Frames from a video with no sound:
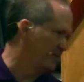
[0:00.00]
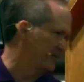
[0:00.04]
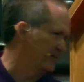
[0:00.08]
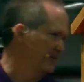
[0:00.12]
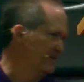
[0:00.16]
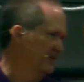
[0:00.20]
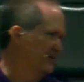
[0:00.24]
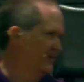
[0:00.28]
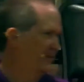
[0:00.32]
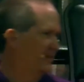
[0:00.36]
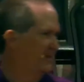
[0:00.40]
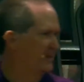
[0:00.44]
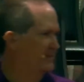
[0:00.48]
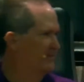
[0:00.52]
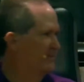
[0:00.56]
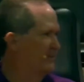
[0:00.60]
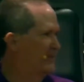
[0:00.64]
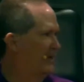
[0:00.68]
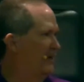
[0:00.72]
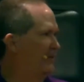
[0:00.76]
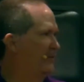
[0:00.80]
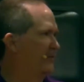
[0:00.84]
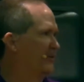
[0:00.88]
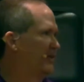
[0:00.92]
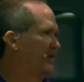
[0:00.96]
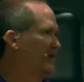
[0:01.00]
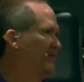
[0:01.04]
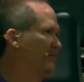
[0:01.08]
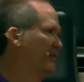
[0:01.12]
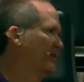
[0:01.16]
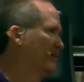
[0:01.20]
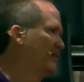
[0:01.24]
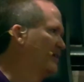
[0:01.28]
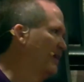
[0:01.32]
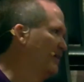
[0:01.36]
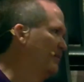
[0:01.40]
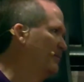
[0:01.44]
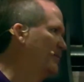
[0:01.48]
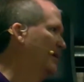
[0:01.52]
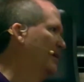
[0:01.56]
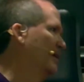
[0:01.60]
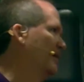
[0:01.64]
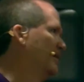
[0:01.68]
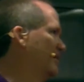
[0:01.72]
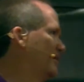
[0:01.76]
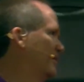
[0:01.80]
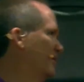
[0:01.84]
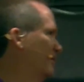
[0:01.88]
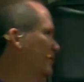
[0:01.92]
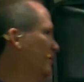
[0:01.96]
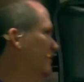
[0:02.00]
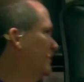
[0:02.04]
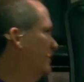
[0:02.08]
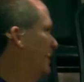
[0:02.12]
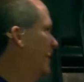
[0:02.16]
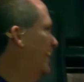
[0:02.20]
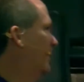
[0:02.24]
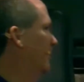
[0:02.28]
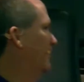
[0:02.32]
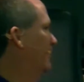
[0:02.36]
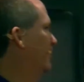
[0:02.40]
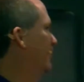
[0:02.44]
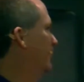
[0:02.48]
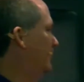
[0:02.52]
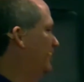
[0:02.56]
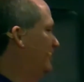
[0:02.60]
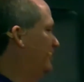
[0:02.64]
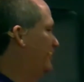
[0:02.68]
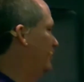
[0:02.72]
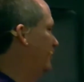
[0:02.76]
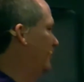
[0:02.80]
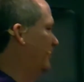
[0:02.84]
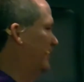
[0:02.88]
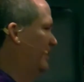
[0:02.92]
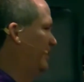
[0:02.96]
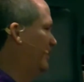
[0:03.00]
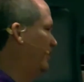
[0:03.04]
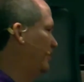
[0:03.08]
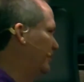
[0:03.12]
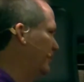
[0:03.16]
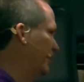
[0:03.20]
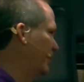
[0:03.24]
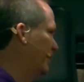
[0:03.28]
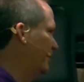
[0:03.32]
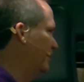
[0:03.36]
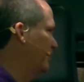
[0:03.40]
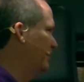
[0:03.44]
and I only give you 10 minutes, so I don't know what you want to do with it,